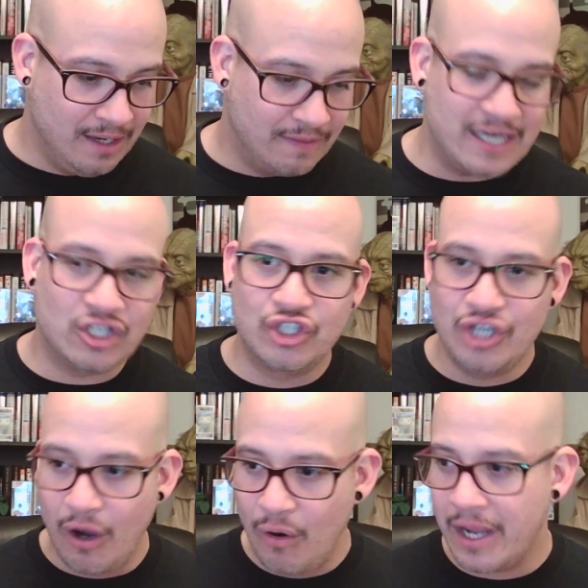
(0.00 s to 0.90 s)
They
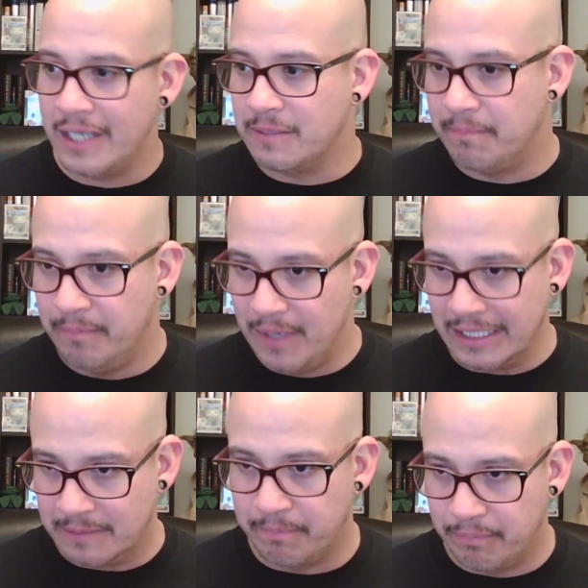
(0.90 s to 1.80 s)
show his
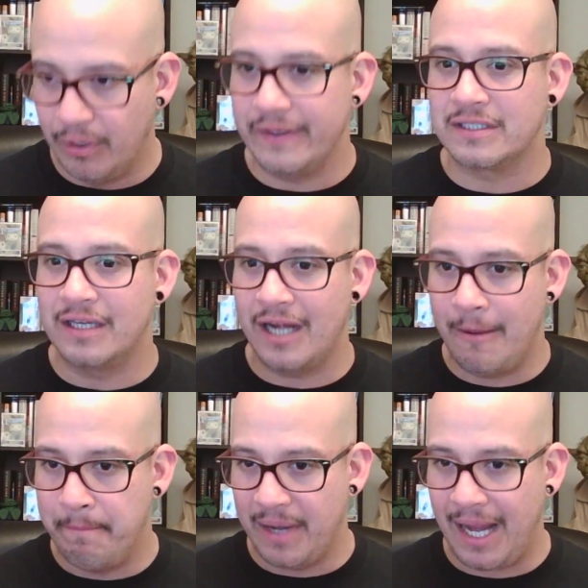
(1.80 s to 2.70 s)
his brilliance in
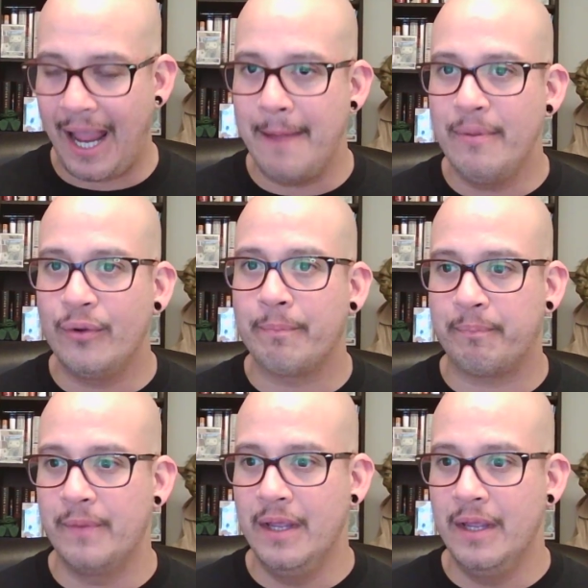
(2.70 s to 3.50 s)
being able to